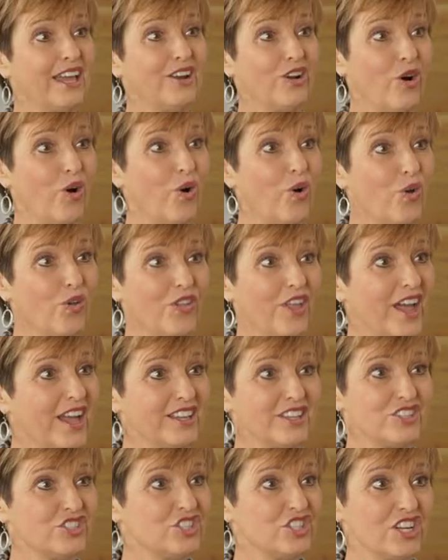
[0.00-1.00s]
And all
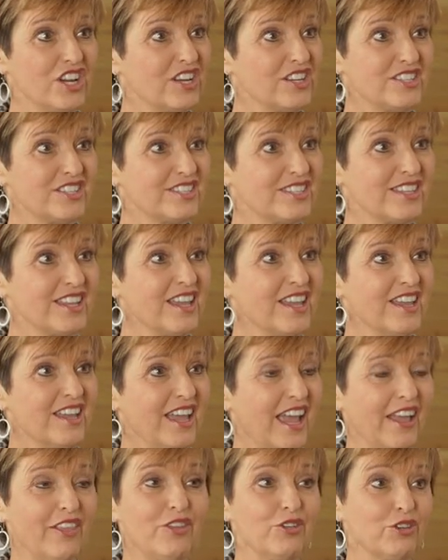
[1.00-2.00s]
that just,
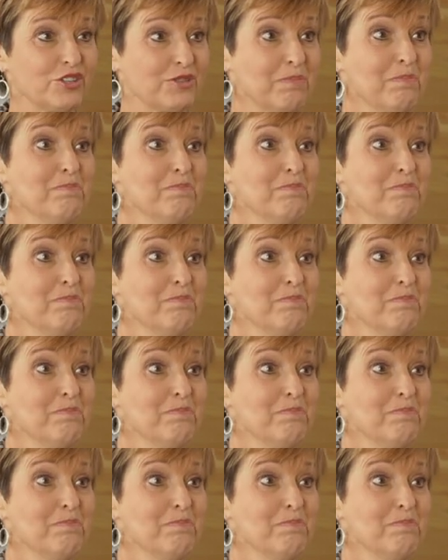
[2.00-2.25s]
and there is